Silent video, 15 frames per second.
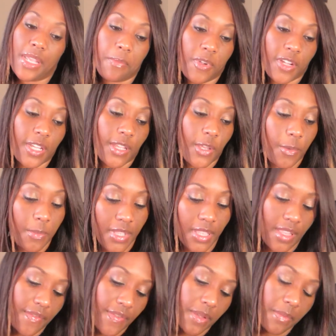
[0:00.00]
I bring it home and
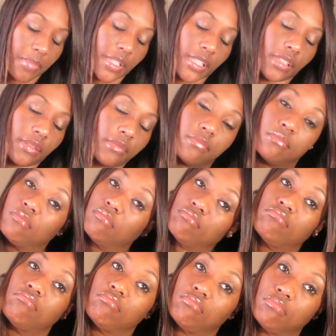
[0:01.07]
love it, but
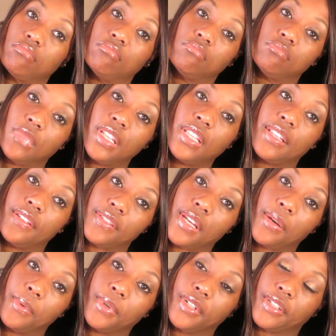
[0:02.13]
it lives
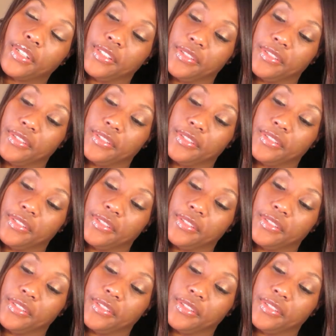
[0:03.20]
at work.